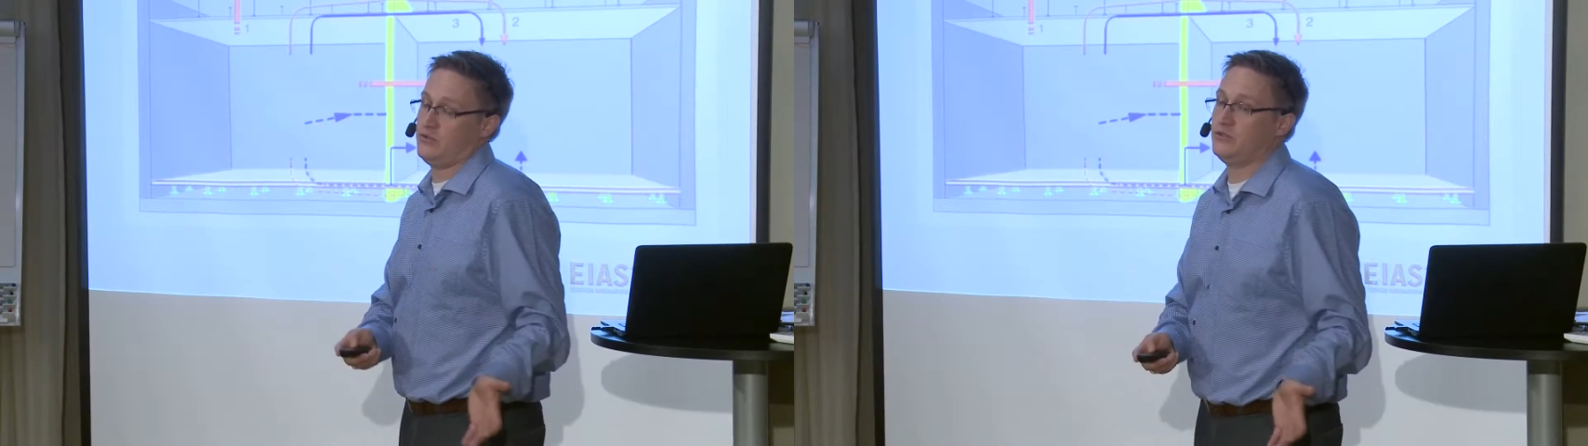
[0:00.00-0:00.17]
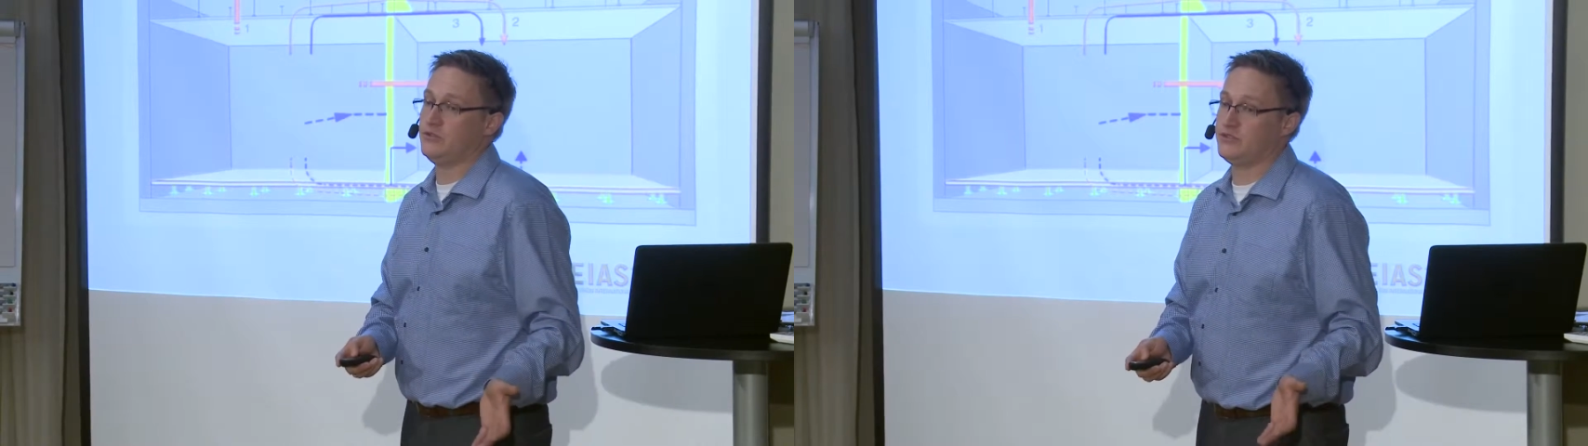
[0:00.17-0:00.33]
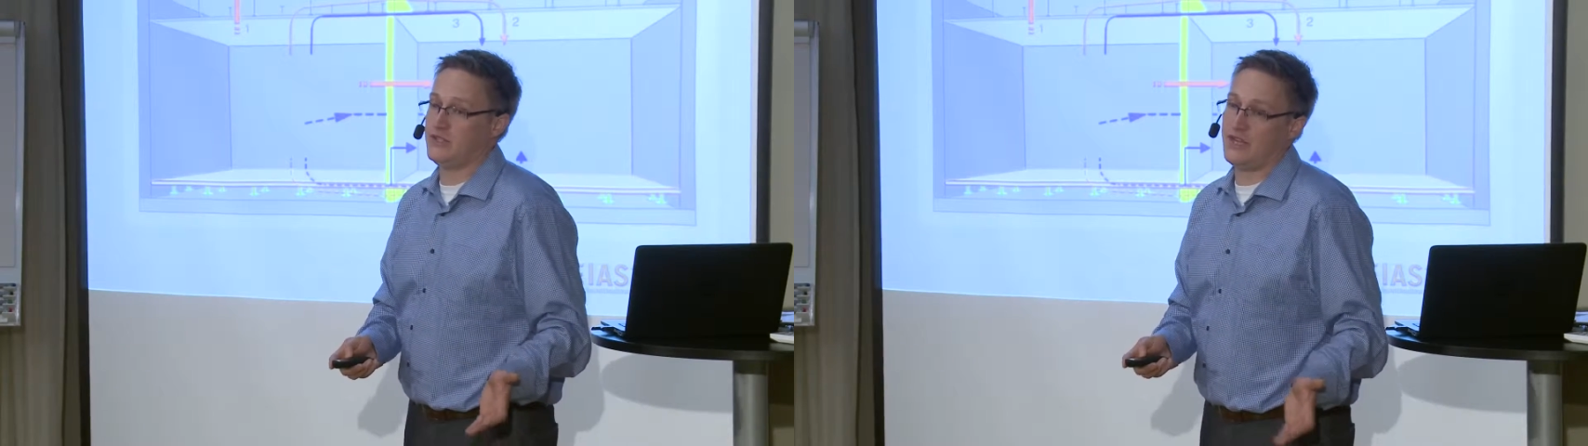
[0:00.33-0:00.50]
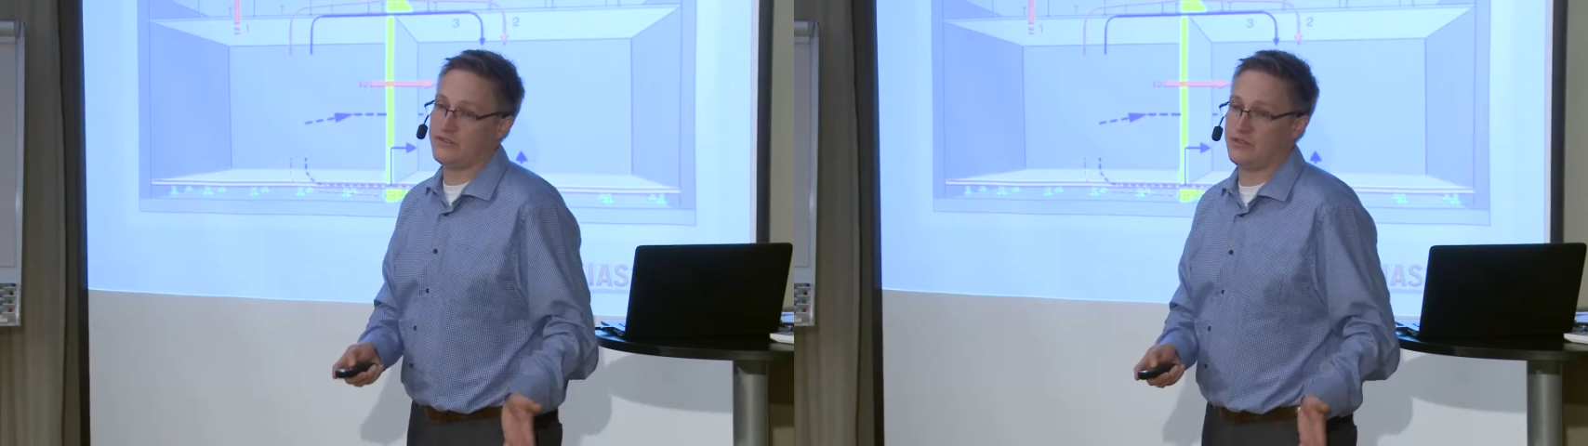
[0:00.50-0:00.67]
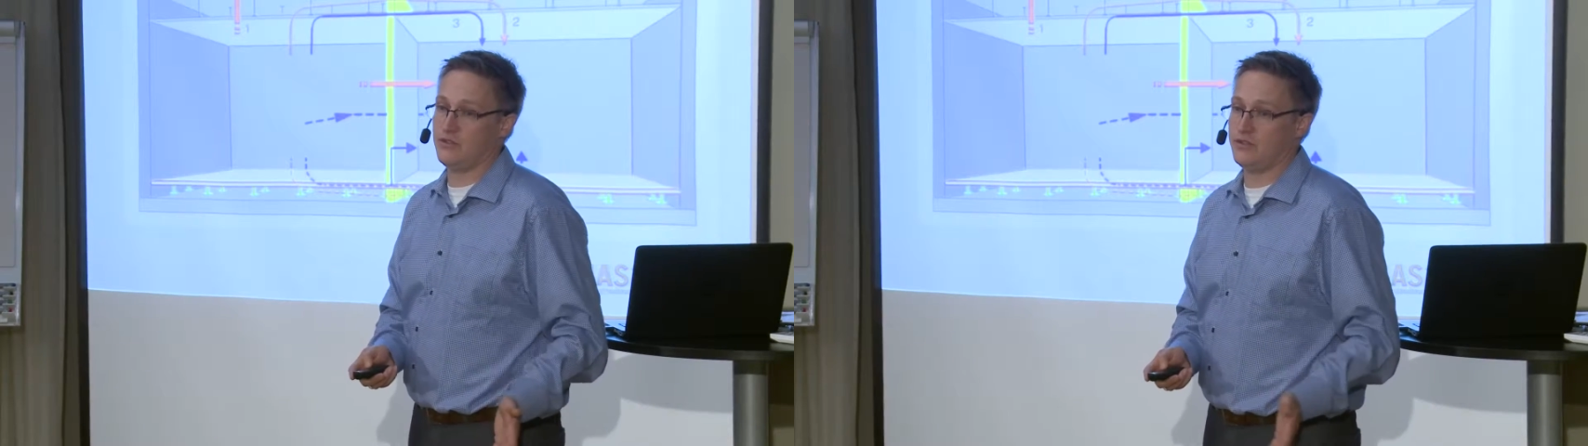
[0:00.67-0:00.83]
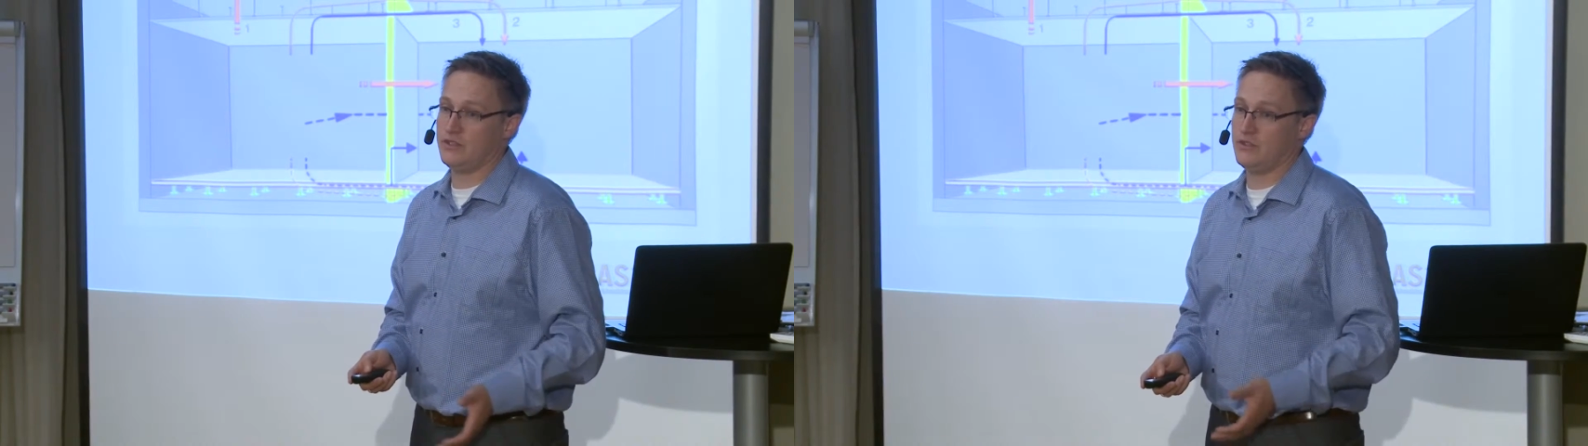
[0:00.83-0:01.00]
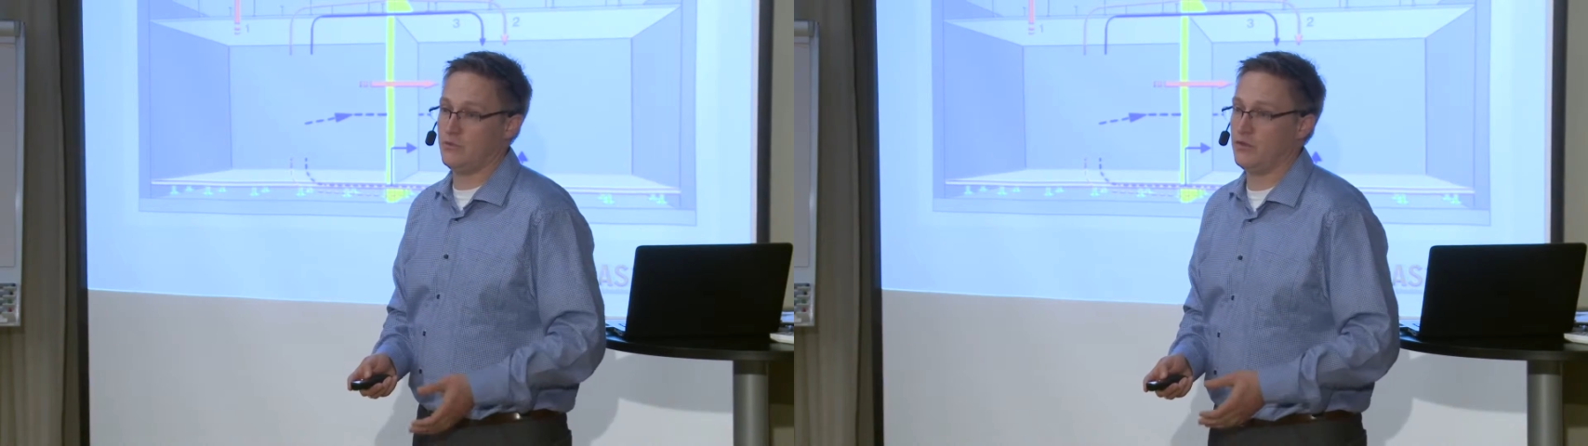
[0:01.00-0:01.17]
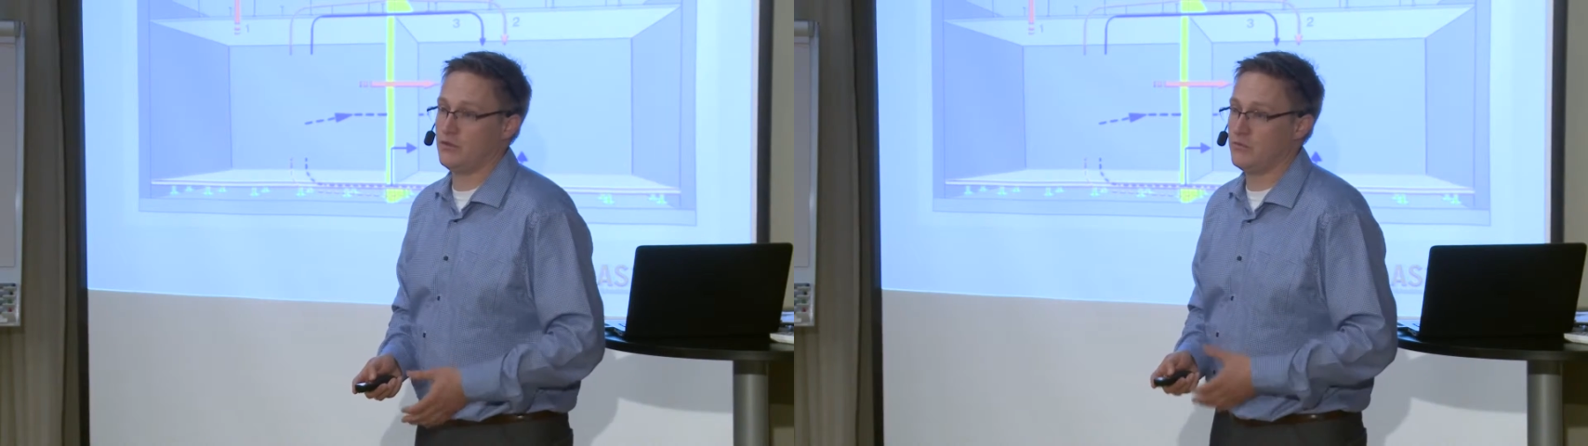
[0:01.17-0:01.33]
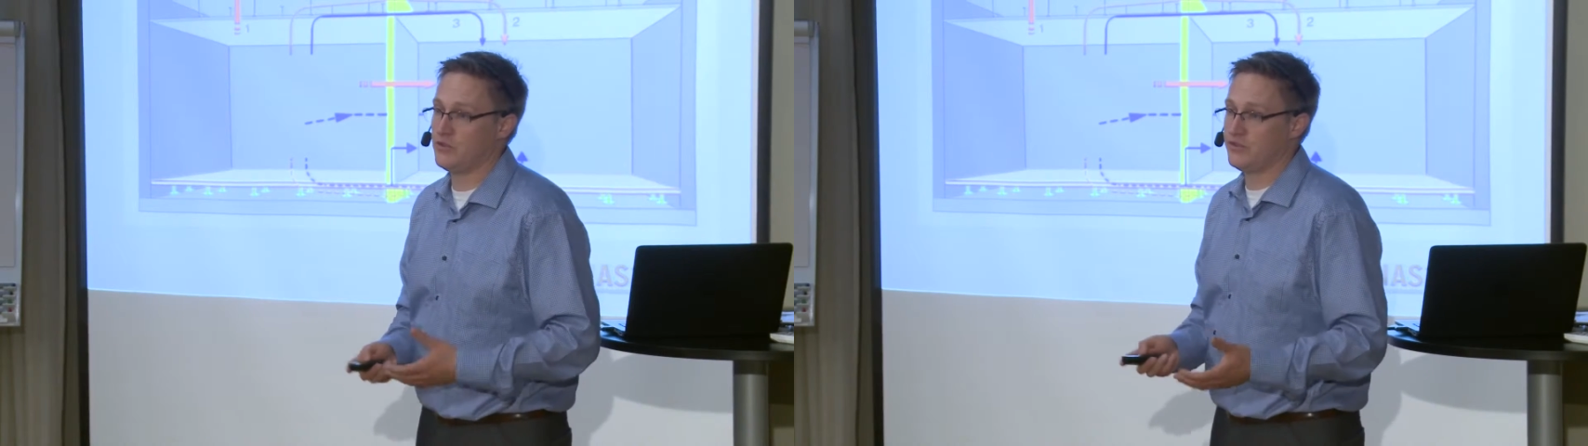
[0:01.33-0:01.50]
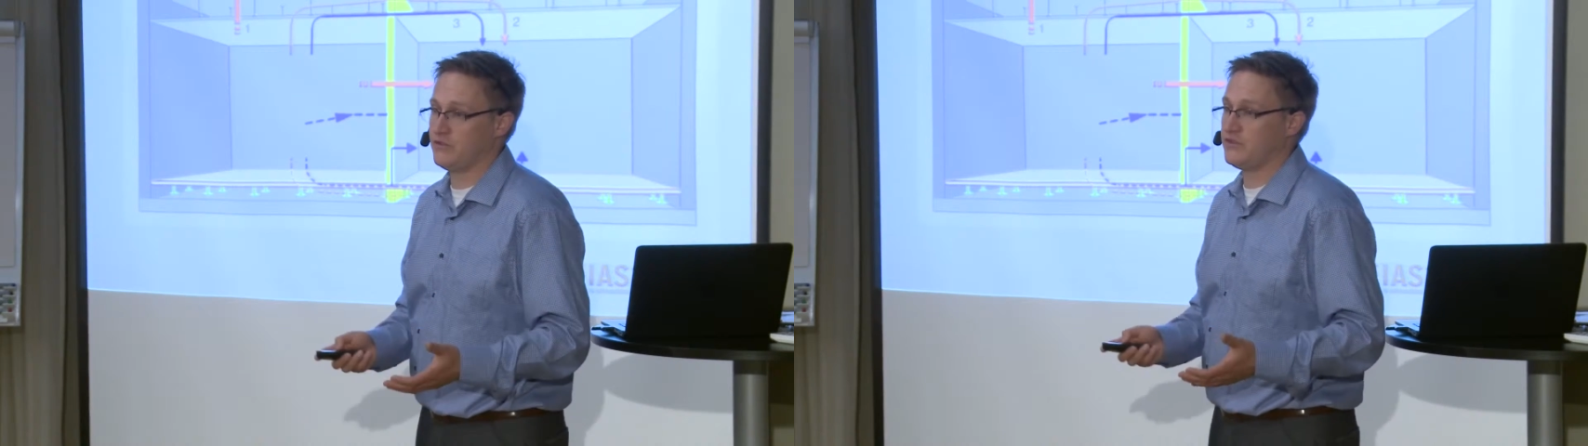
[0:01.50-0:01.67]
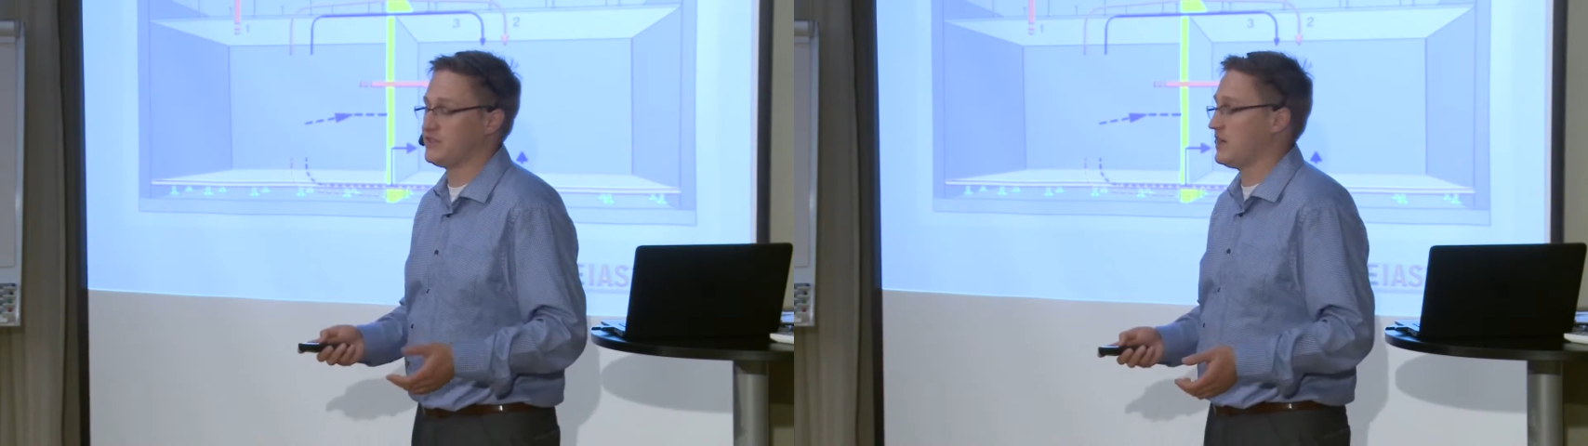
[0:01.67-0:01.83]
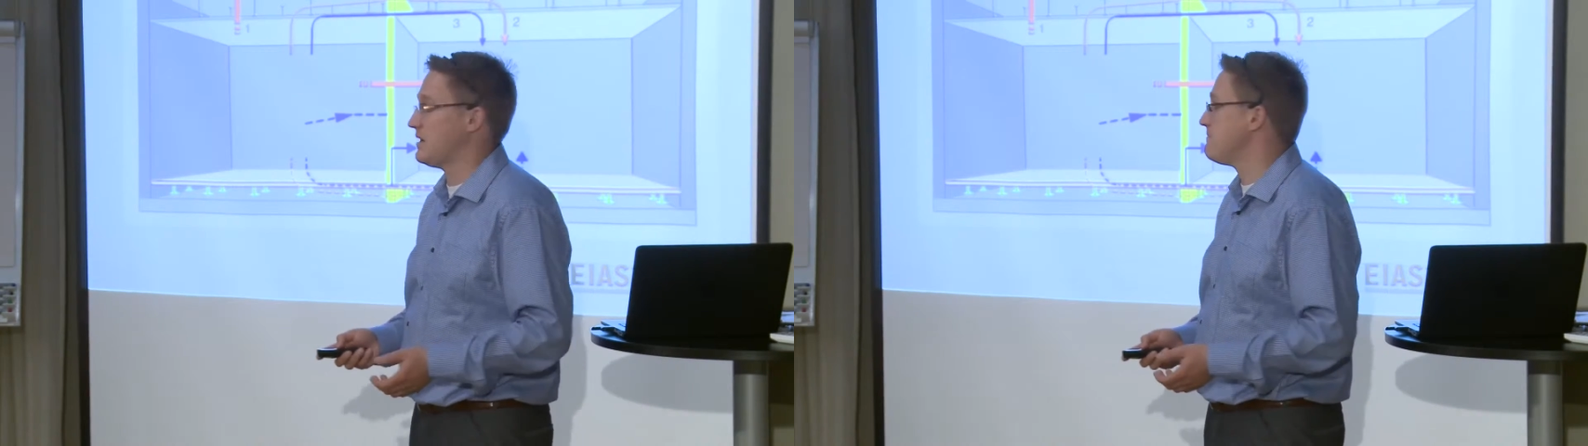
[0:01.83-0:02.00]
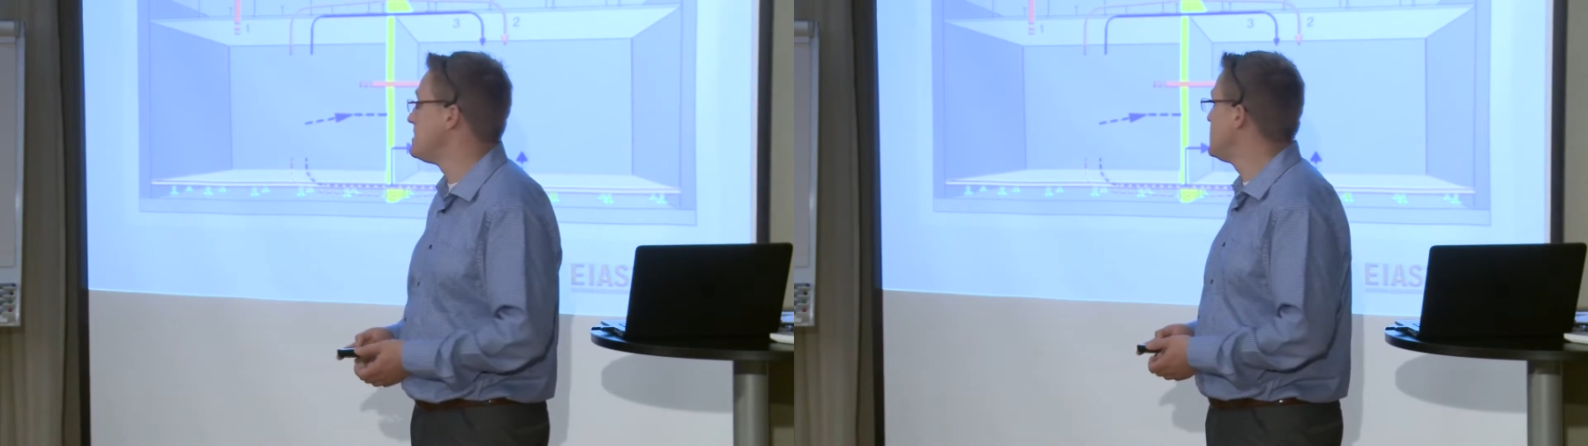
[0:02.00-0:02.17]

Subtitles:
who is executing the work most of the time